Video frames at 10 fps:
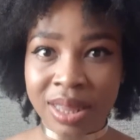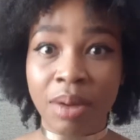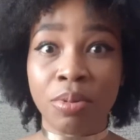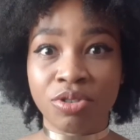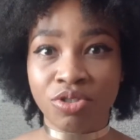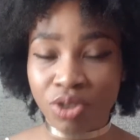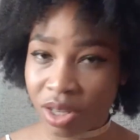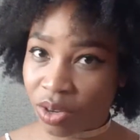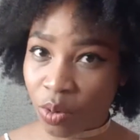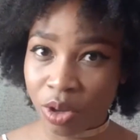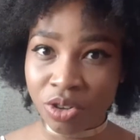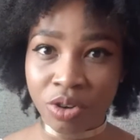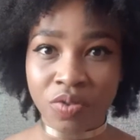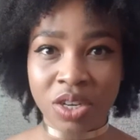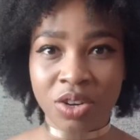demonstrating what
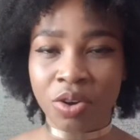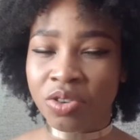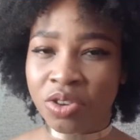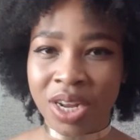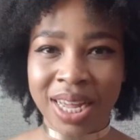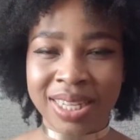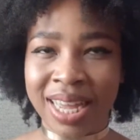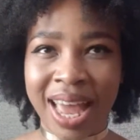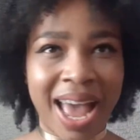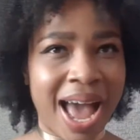you're reading on the other side.